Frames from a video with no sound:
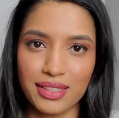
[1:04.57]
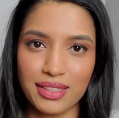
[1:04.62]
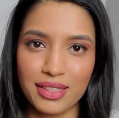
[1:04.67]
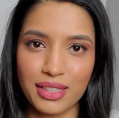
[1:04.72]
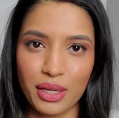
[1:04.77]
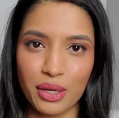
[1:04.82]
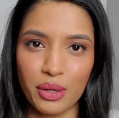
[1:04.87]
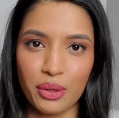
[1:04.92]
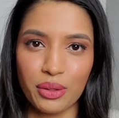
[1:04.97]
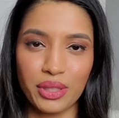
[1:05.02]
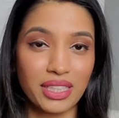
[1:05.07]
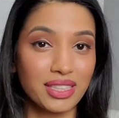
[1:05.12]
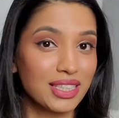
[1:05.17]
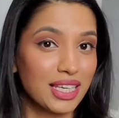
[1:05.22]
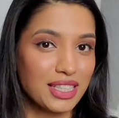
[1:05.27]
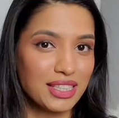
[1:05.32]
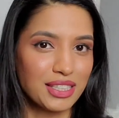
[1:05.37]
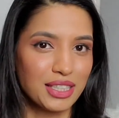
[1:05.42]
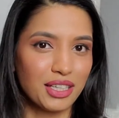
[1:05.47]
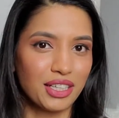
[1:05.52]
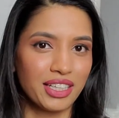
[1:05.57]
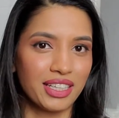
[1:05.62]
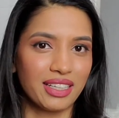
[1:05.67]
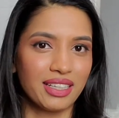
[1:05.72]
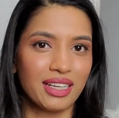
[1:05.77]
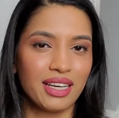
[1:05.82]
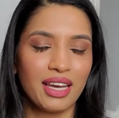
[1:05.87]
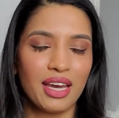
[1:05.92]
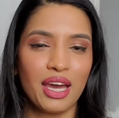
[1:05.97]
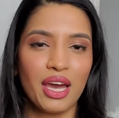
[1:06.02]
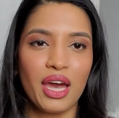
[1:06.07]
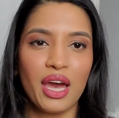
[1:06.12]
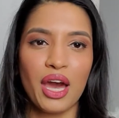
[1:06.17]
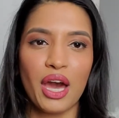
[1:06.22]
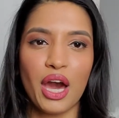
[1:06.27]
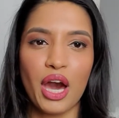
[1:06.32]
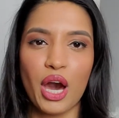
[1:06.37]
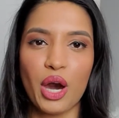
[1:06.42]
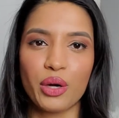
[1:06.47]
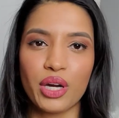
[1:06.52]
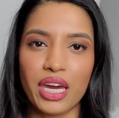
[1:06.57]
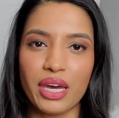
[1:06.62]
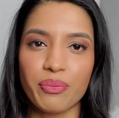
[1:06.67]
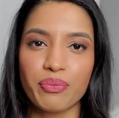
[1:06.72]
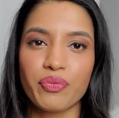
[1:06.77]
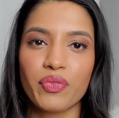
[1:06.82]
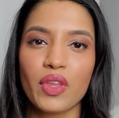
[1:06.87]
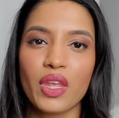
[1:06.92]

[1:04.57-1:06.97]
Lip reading: So let's get started. Okay.